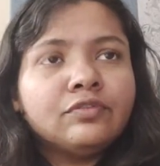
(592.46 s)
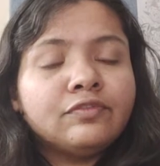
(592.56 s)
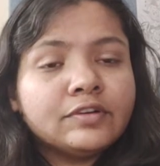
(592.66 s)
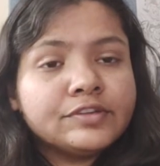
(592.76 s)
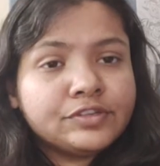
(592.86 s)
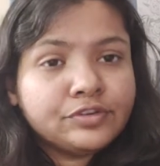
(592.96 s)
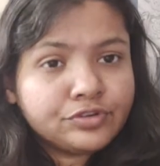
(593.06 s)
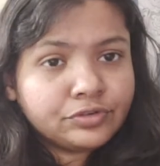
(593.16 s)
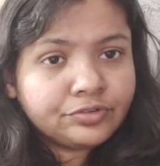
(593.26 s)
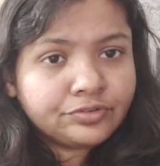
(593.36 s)
first you
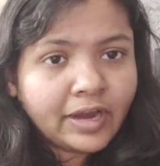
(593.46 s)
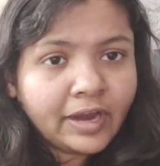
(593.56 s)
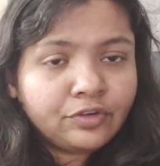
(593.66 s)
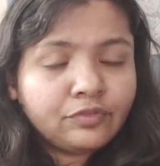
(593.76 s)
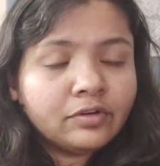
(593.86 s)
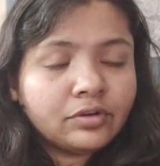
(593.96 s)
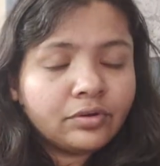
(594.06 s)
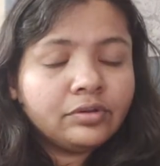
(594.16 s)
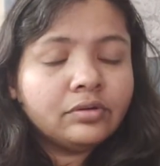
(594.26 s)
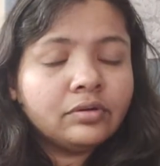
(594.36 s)
should try to work
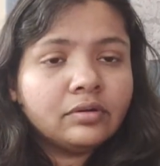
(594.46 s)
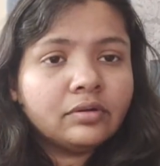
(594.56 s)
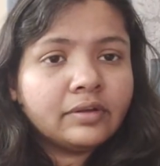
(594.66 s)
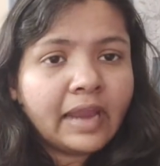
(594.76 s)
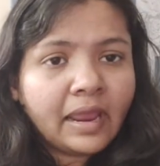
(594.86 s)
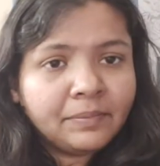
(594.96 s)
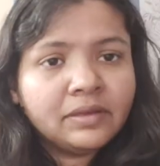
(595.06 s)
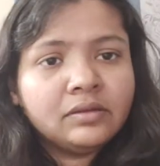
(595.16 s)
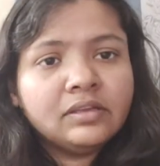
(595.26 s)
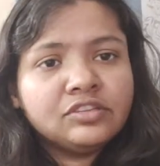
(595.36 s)
on your
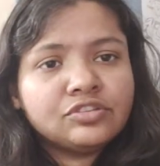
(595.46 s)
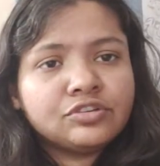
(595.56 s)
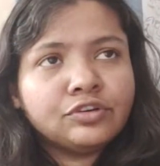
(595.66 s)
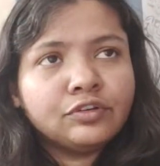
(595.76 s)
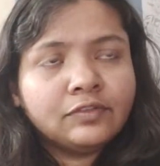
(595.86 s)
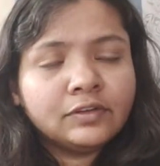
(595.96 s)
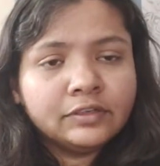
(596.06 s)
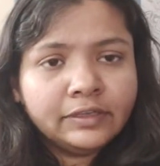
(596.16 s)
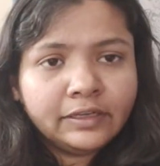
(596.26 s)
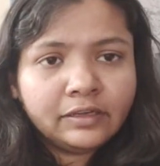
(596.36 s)
grammar instead of
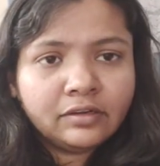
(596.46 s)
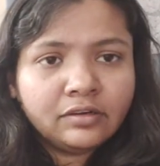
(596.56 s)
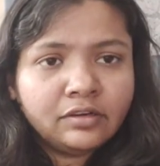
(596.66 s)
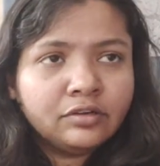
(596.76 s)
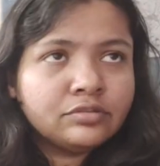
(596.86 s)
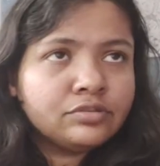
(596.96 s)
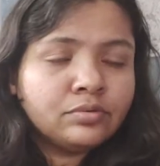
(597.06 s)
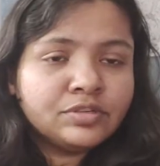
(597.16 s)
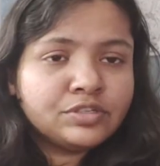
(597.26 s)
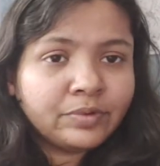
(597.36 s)
learning so
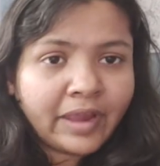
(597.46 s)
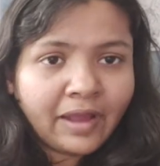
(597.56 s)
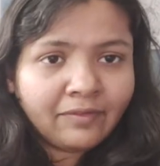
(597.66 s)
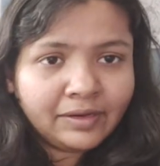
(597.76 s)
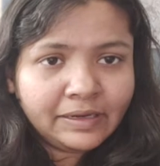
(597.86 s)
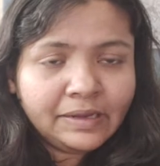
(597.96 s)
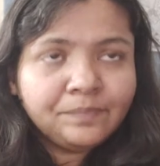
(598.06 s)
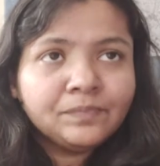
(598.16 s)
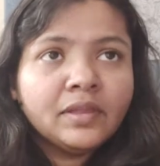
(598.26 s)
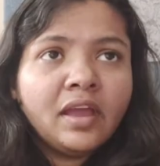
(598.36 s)
much vocabulary.
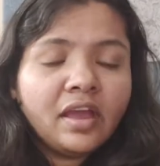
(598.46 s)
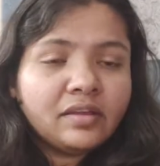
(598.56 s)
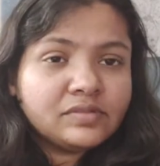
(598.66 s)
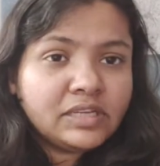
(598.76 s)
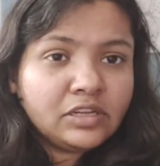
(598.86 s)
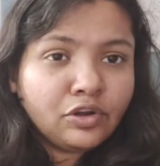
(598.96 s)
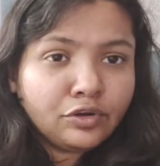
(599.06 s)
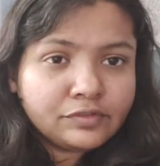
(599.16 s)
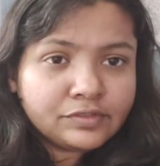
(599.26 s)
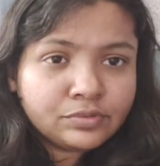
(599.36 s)
I've seen a lot
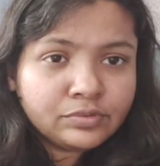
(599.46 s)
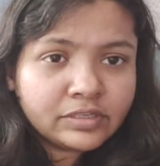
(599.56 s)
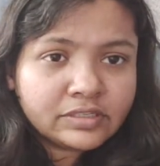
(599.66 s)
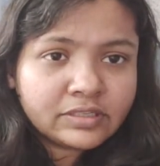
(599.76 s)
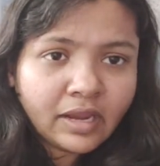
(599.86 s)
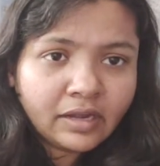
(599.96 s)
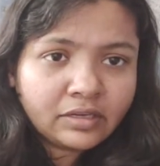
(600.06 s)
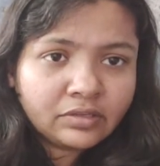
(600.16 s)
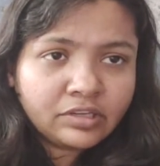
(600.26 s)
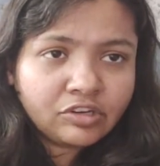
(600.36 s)
of students that
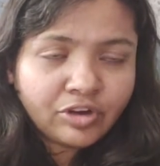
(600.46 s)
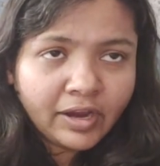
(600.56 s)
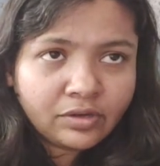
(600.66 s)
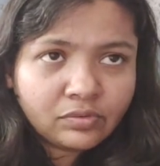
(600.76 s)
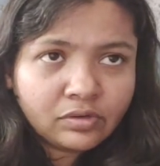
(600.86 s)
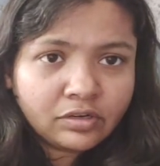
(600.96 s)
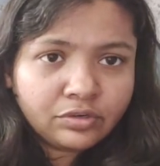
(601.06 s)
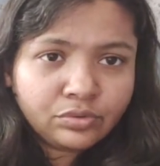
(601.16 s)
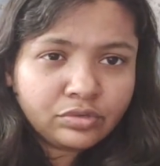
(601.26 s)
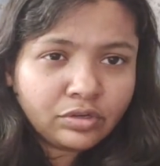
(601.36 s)
they try to learn
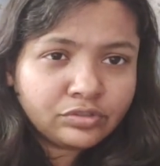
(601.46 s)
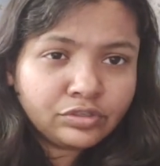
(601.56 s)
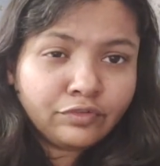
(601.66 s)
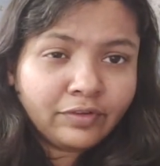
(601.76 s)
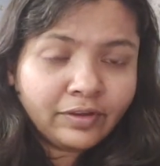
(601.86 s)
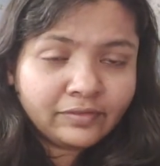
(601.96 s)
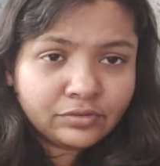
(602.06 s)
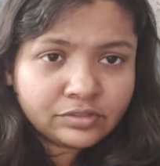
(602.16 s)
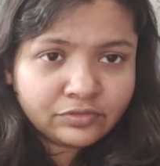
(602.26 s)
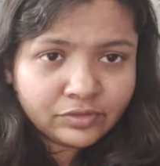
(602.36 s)
2000 or
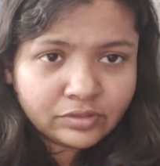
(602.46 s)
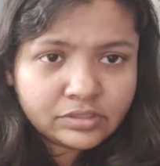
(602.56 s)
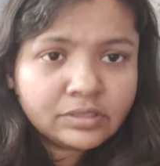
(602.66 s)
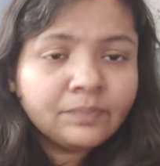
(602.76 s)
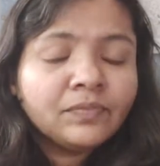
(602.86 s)
5000 words,